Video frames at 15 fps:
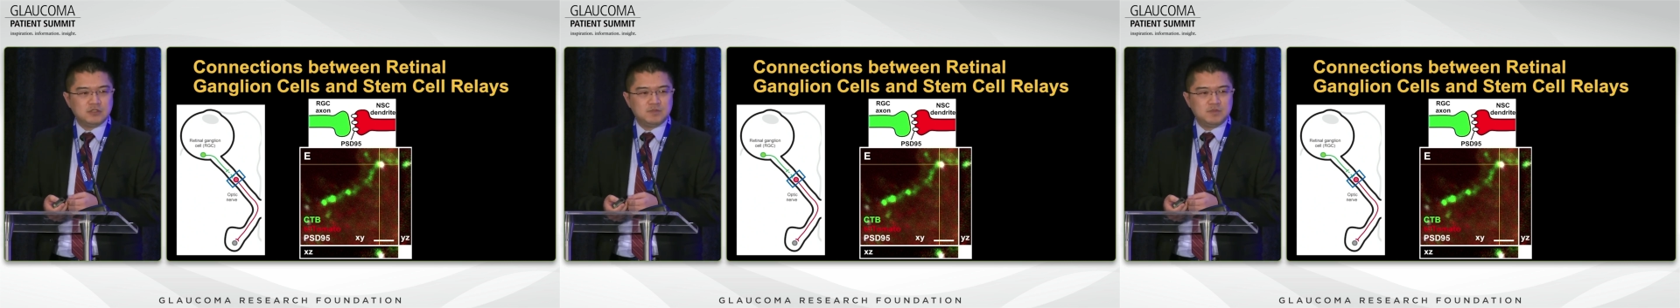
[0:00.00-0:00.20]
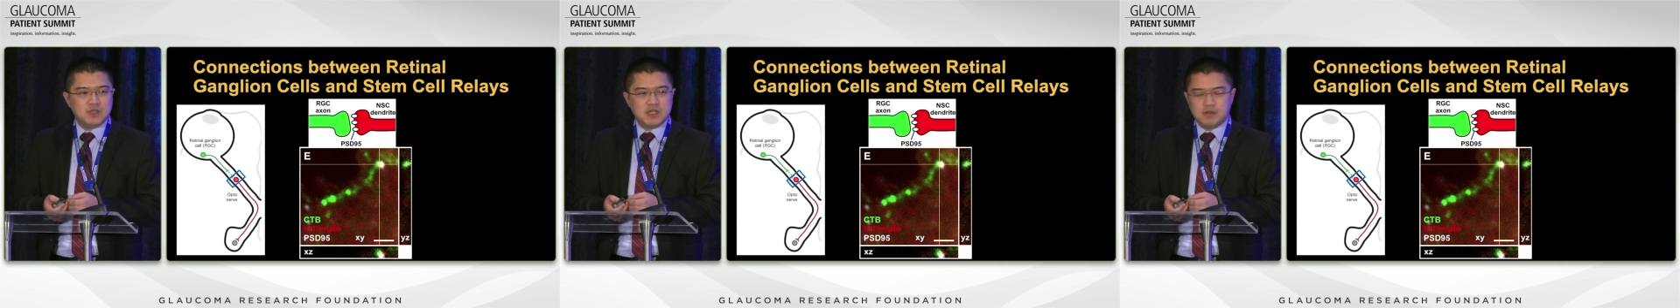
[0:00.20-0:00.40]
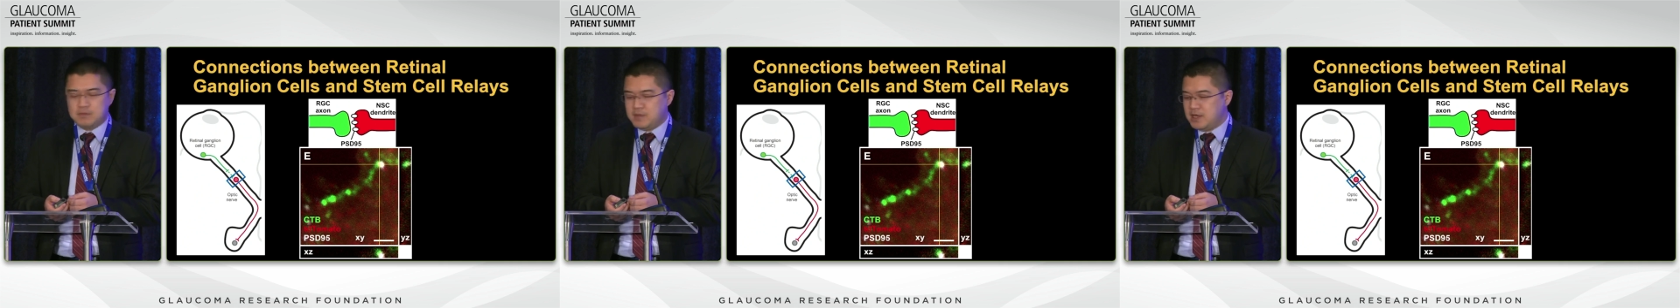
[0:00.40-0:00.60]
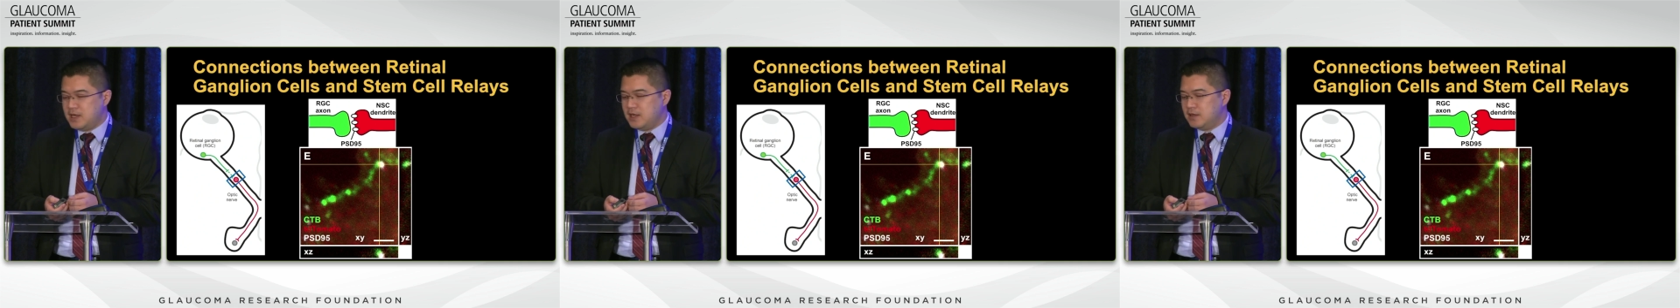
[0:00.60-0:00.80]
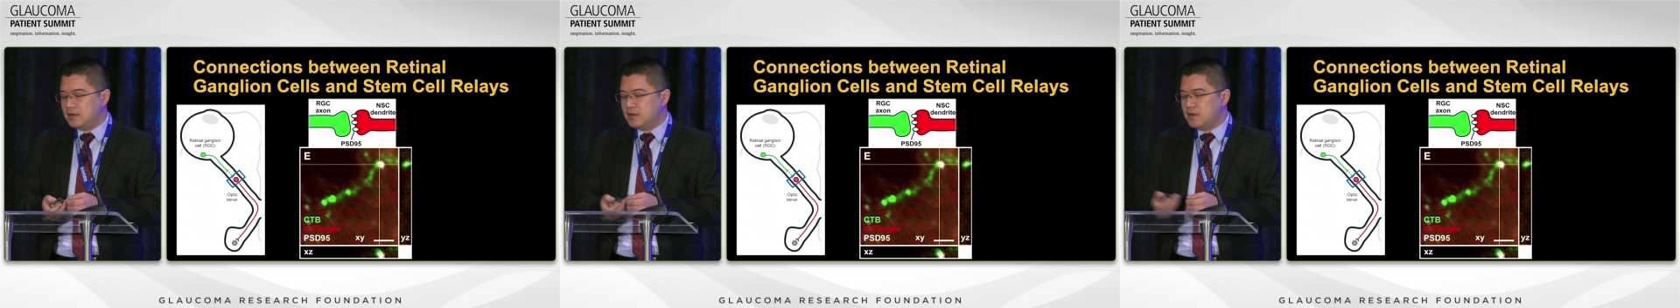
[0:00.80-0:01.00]
being
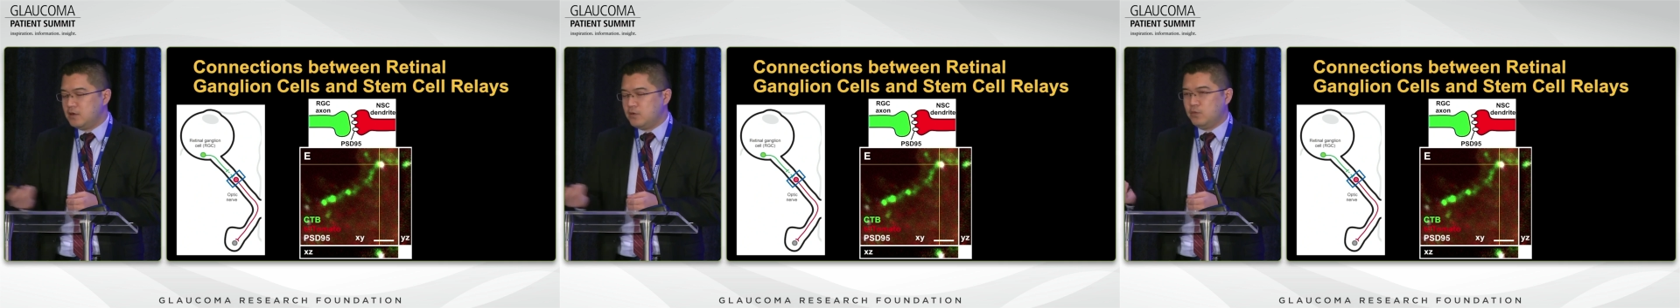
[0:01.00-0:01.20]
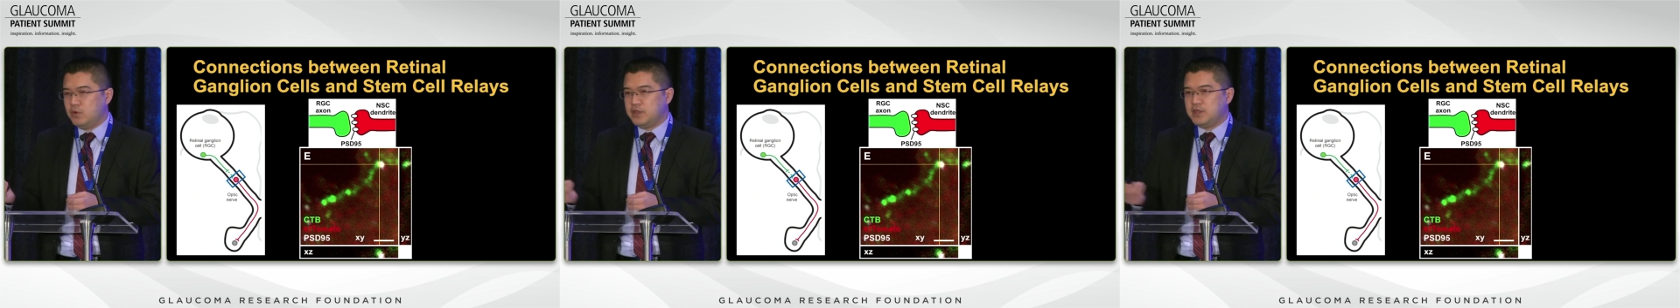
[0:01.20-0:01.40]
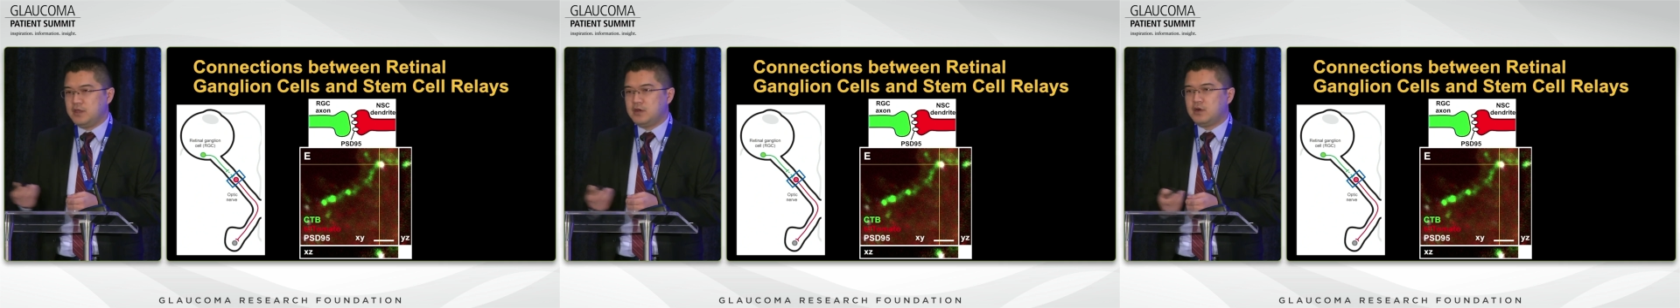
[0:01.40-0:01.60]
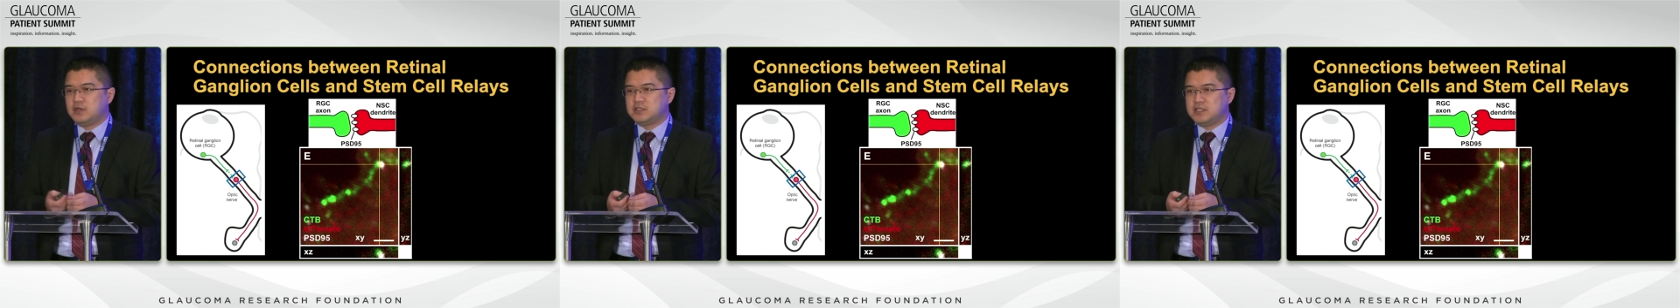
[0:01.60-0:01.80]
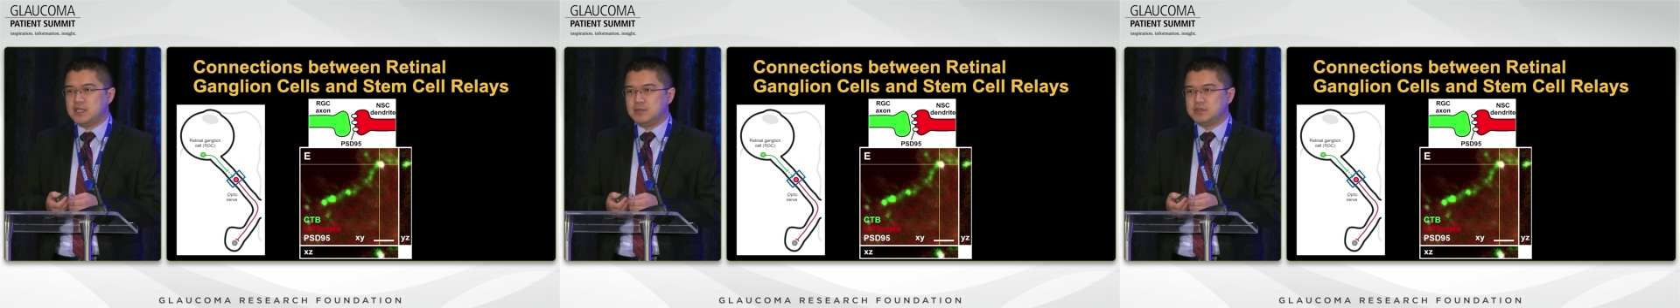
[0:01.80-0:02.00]
made within our
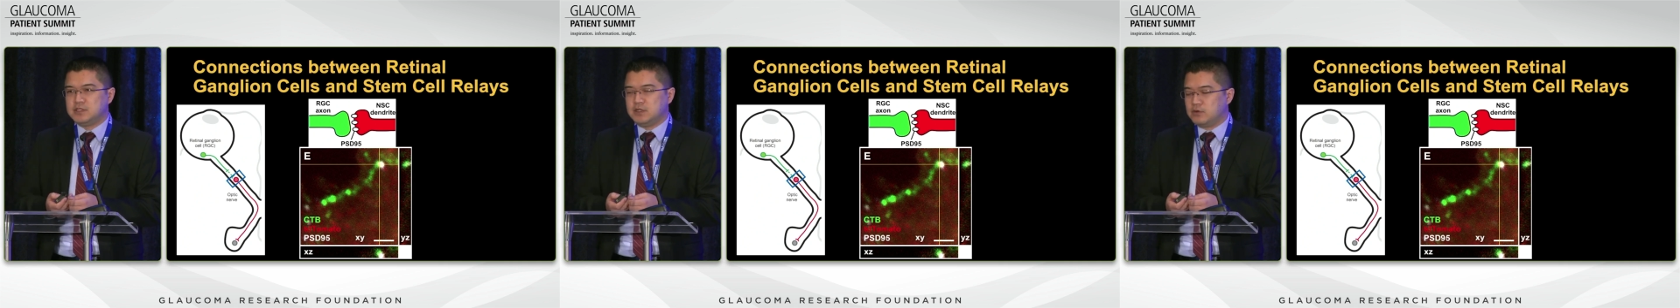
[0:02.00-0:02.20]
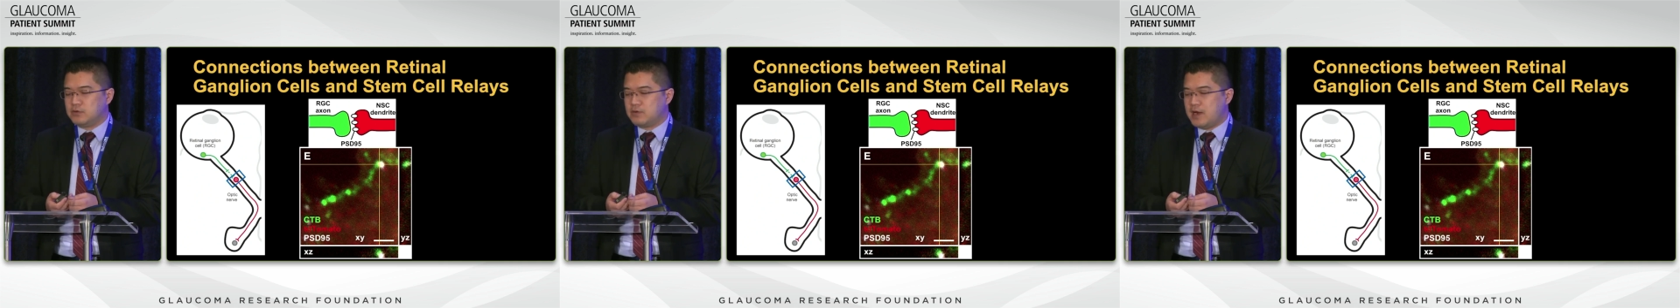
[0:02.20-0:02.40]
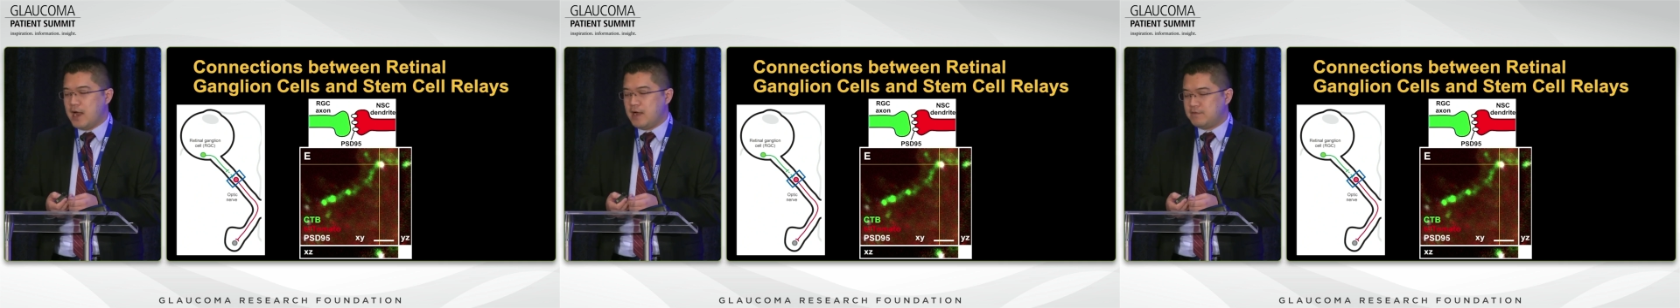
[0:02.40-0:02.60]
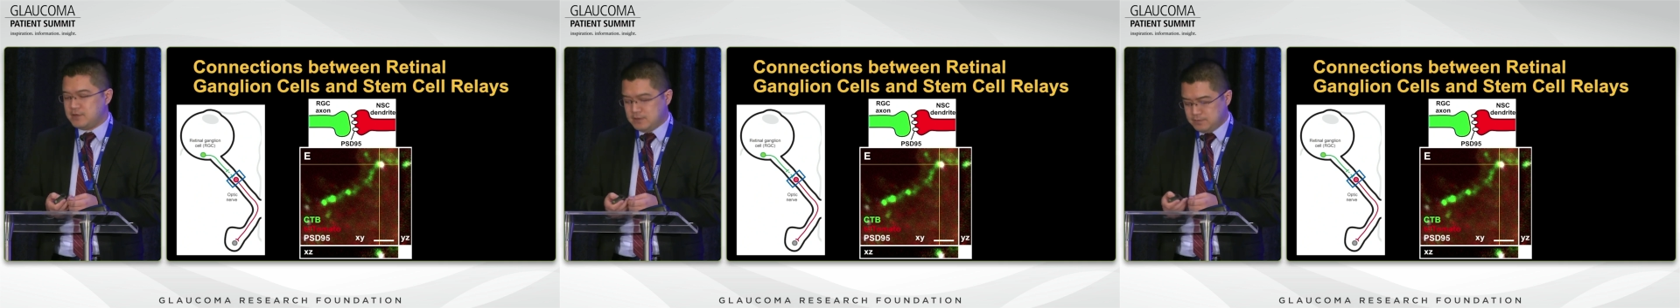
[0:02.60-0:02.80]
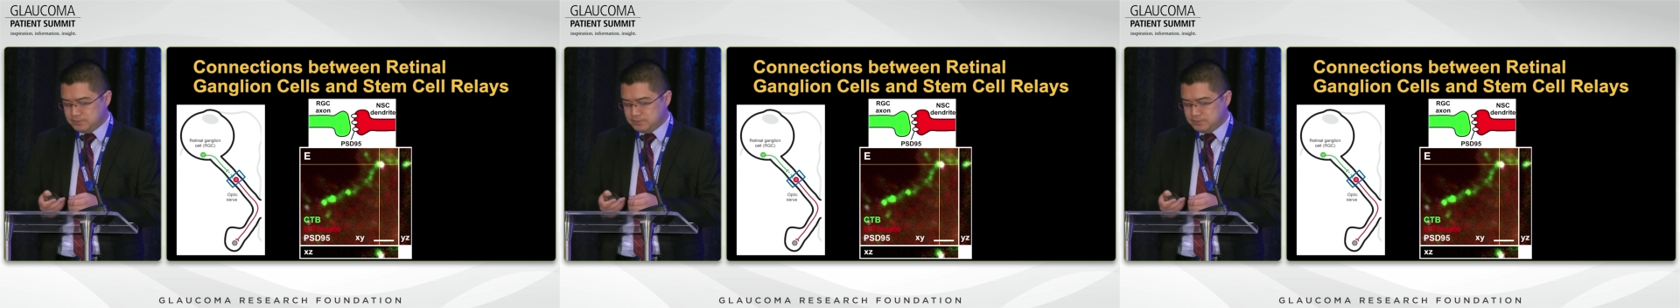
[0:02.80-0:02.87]
stem cell graft.